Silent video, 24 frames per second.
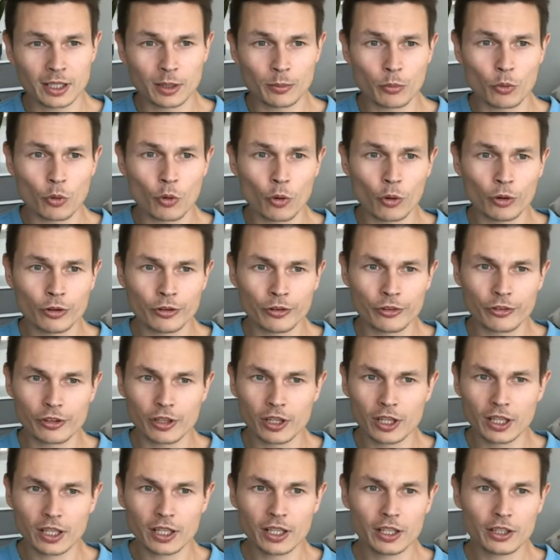important
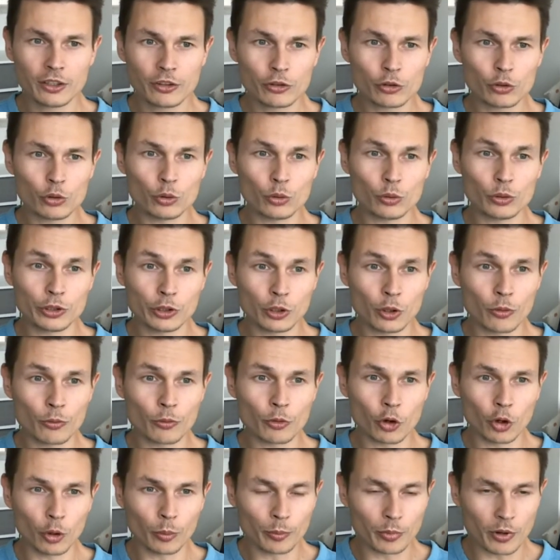to the
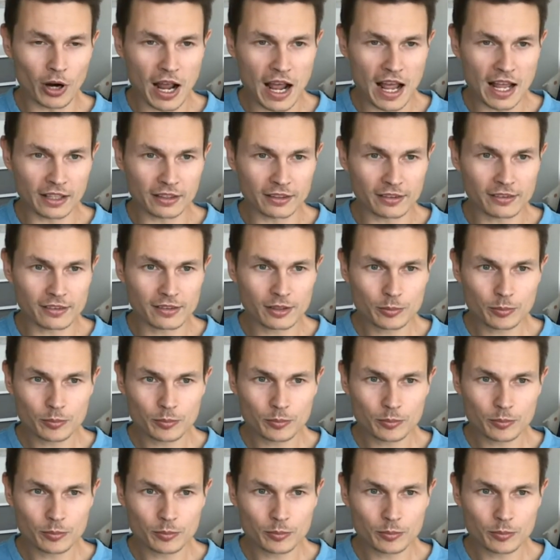overall brand,